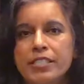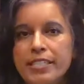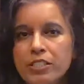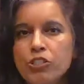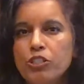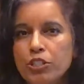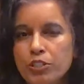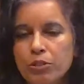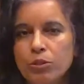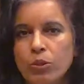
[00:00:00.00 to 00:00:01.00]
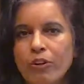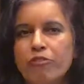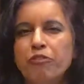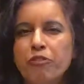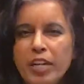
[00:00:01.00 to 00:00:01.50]
and teaching
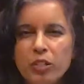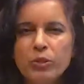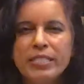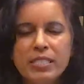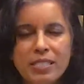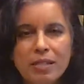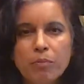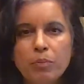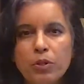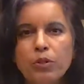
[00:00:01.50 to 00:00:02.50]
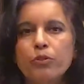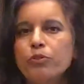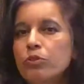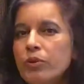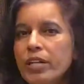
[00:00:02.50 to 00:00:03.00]
you very
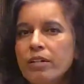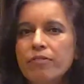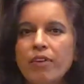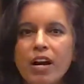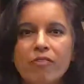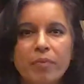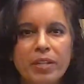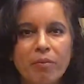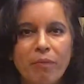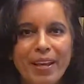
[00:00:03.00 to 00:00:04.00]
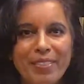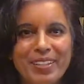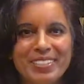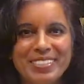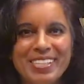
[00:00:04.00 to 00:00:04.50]
simple 3 to 5 minute
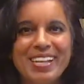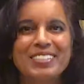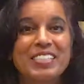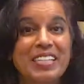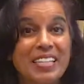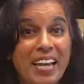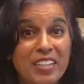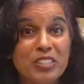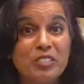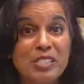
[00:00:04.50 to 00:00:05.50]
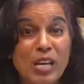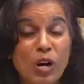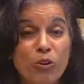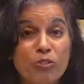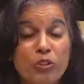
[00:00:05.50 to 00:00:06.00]
methods to get
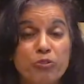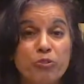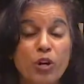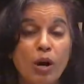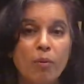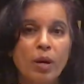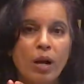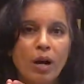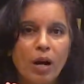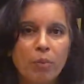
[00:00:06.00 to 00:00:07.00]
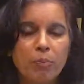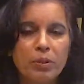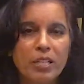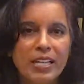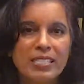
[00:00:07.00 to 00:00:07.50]
yourself from
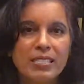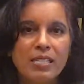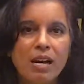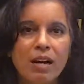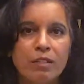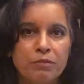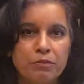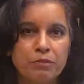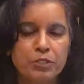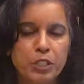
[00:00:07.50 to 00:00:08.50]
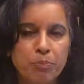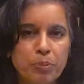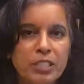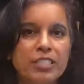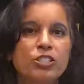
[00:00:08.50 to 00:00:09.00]
a place of
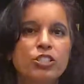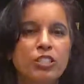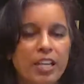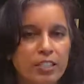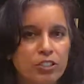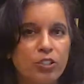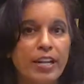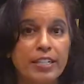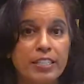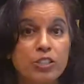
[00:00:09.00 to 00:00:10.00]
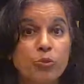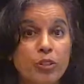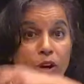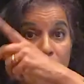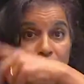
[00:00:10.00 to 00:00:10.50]
depletion and
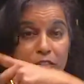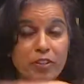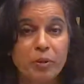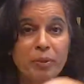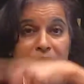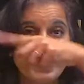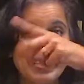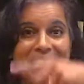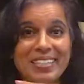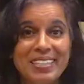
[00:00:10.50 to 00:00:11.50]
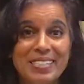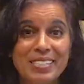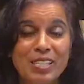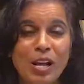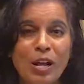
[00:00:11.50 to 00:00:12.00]
drainage with heart rate variability
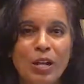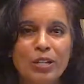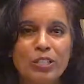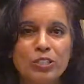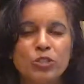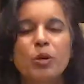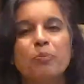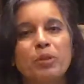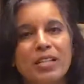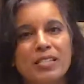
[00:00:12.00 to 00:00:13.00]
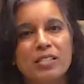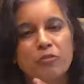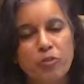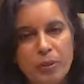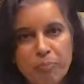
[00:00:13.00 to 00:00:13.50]
like this to a
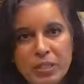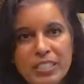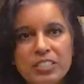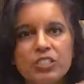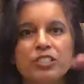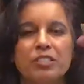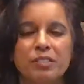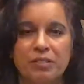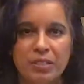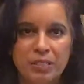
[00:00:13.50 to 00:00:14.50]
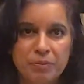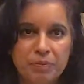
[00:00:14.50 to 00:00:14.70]
place of repletion